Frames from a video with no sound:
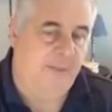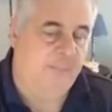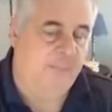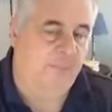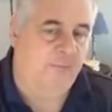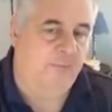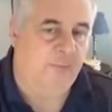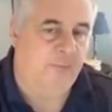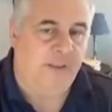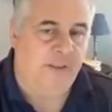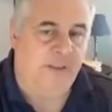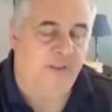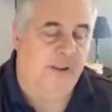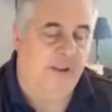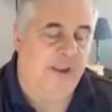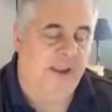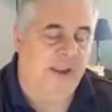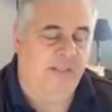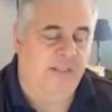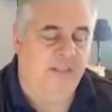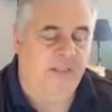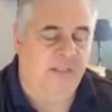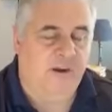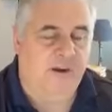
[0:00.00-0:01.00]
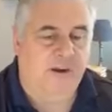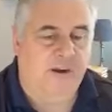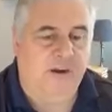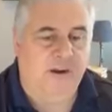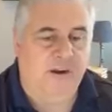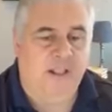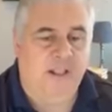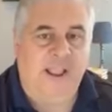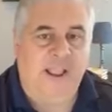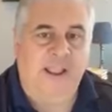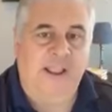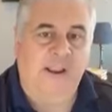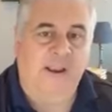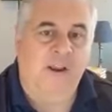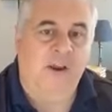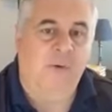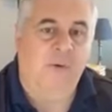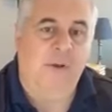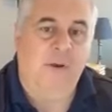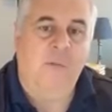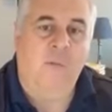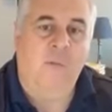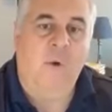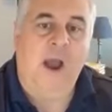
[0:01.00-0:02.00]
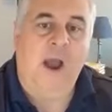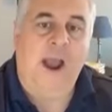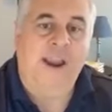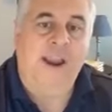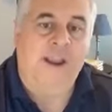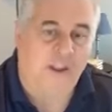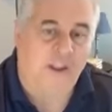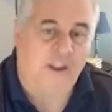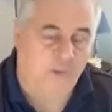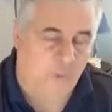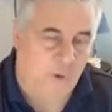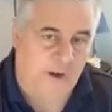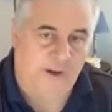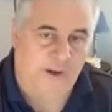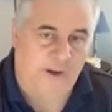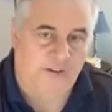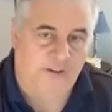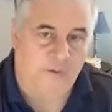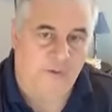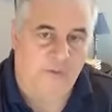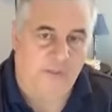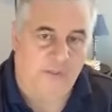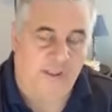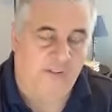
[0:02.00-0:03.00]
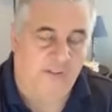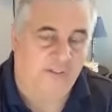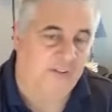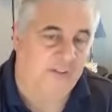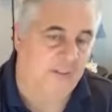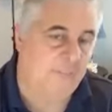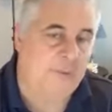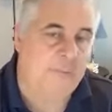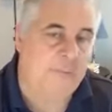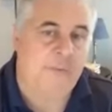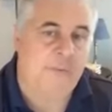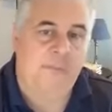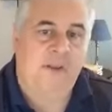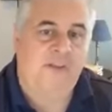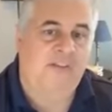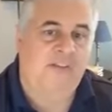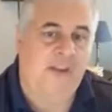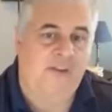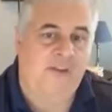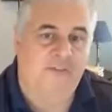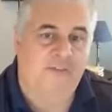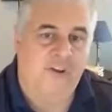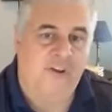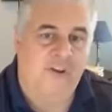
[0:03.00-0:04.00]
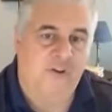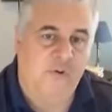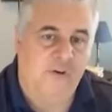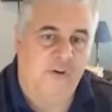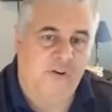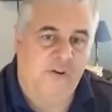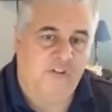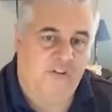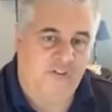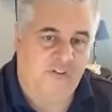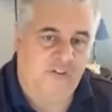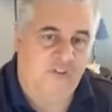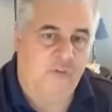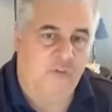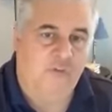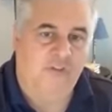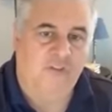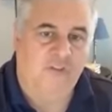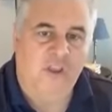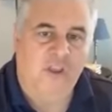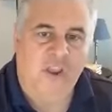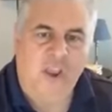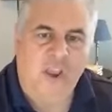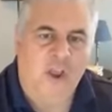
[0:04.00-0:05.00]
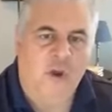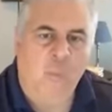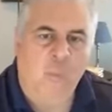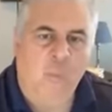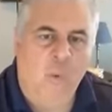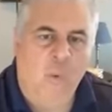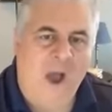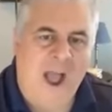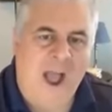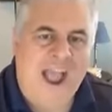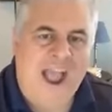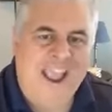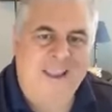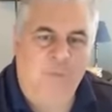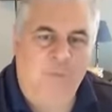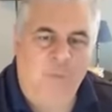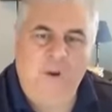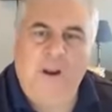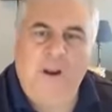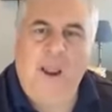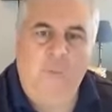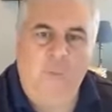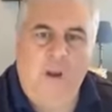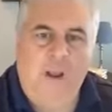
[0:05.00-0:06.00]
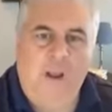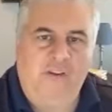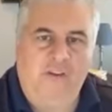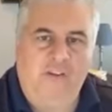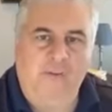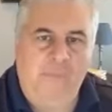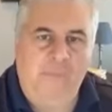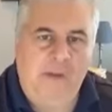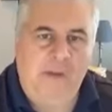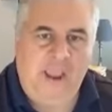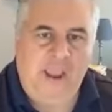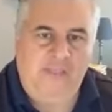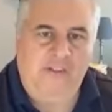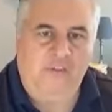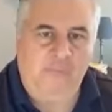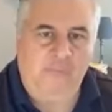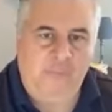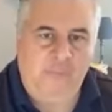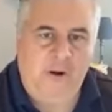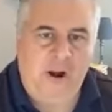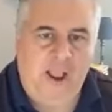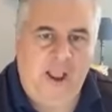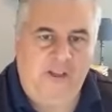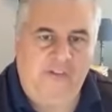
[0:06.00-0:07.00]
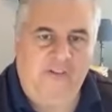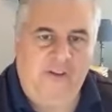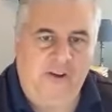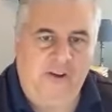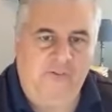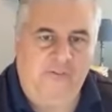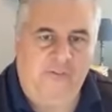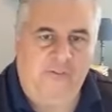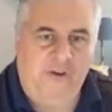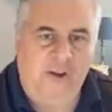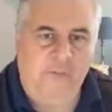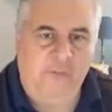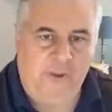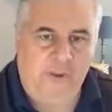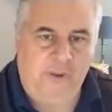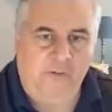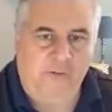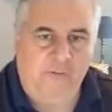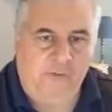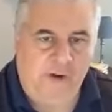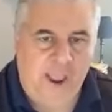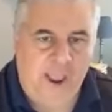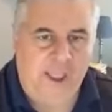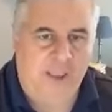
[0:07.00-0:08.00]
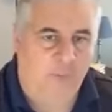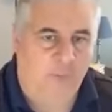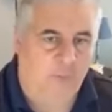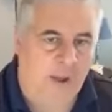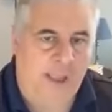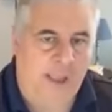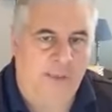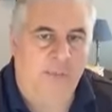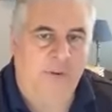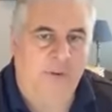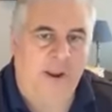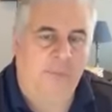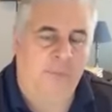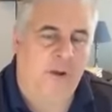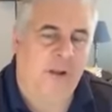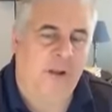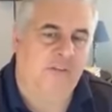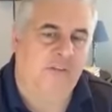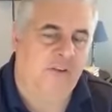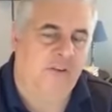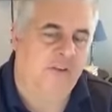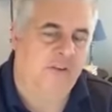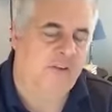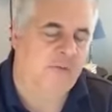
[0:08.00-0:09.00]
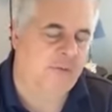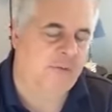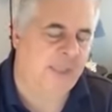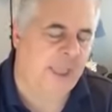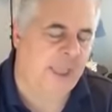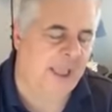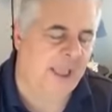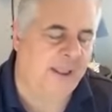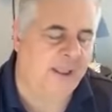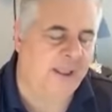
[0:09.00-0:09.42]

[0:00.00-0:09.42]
of really looking at their client and going, why do you want to do this? Let me put myself in your shoes. Why would I want to buy this project from you, right? Why would I want to do that?